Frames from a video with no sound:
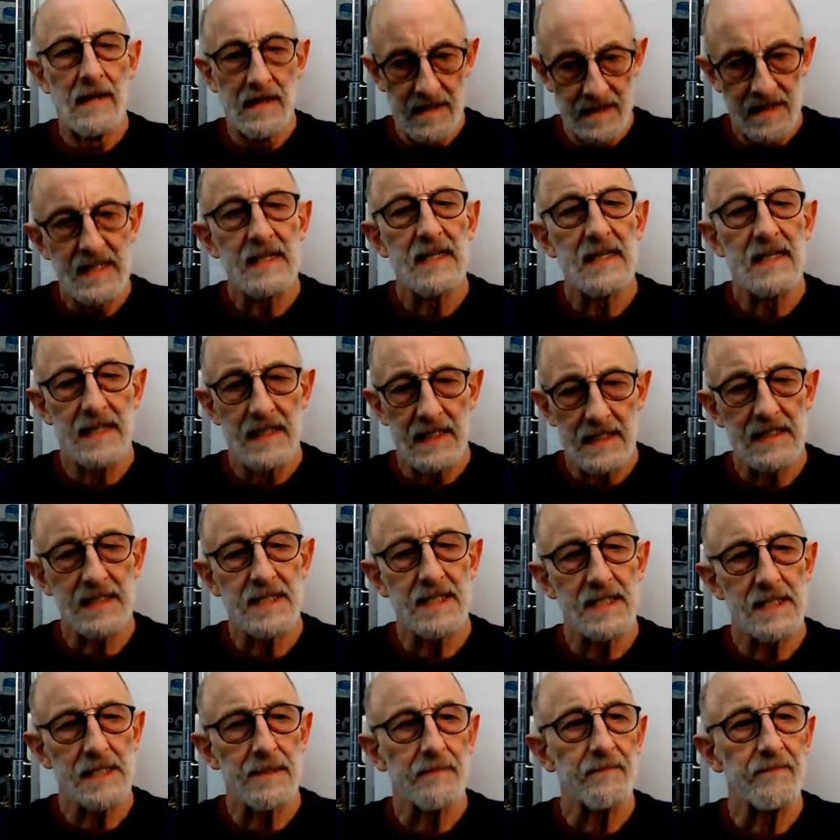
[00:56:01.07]
think that's
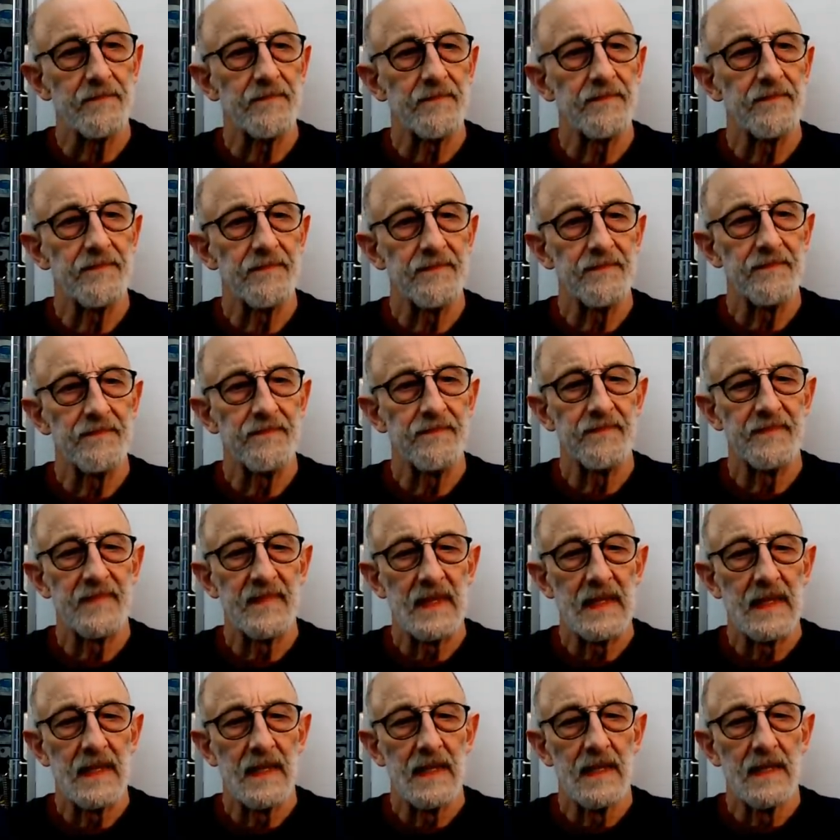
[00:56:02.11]
it.
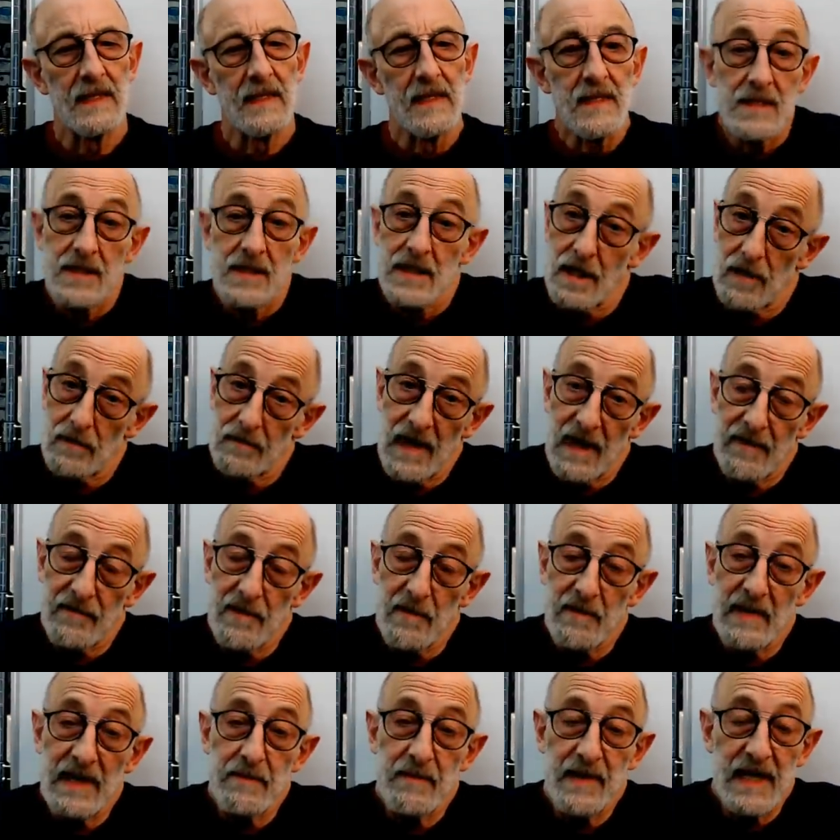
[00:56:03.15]
So
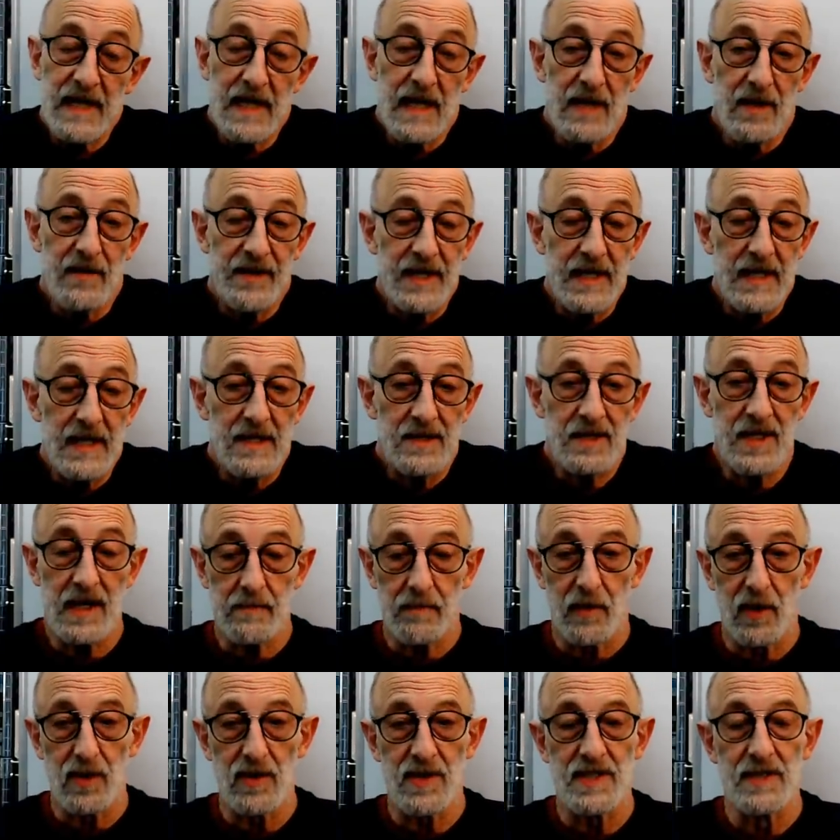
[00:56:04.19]
everybody be healthy, take
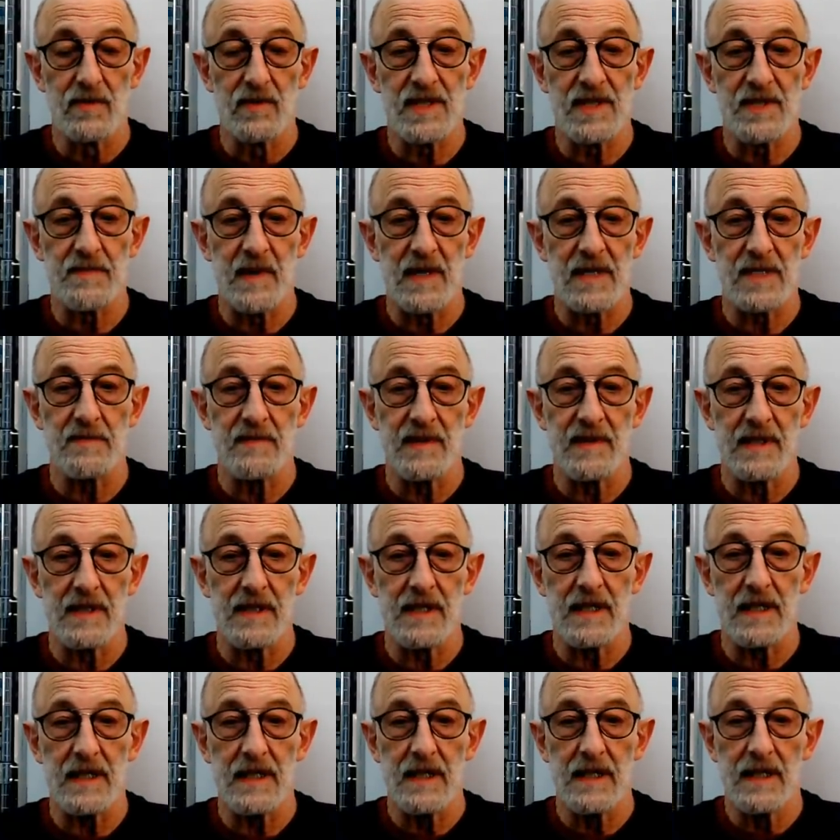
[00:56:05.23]
personal
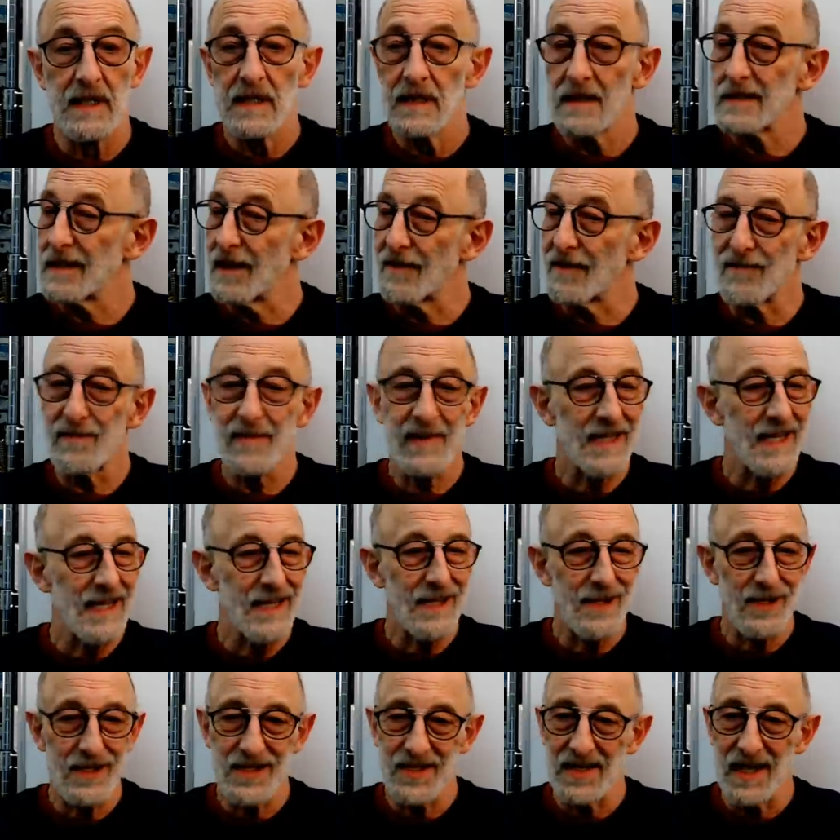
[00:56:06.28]
responsibility. Government ain't
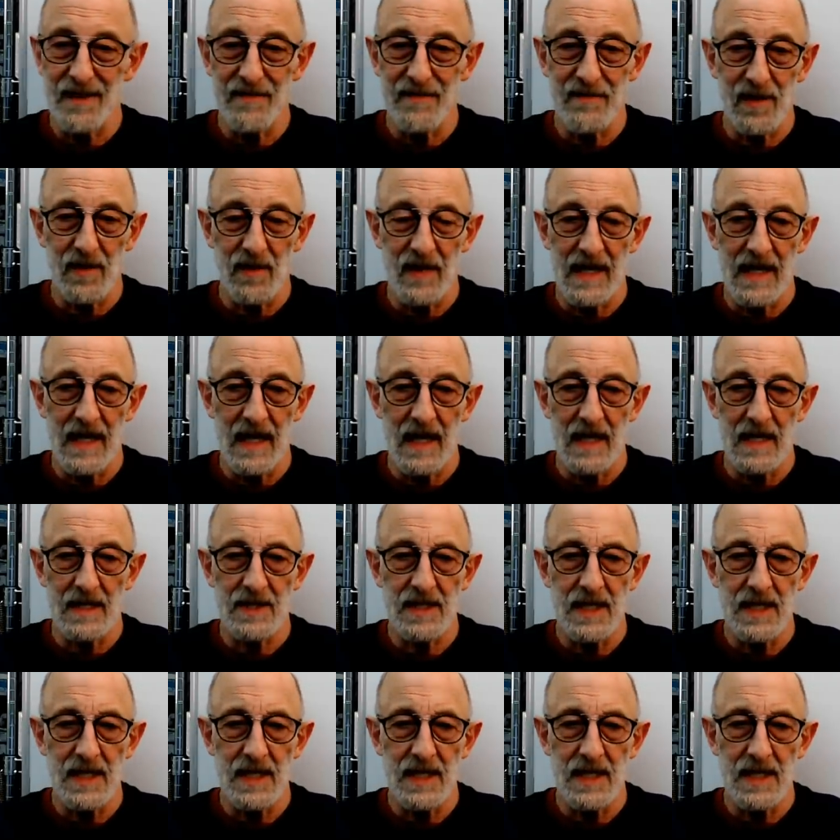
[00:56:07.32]
gonna save your ass.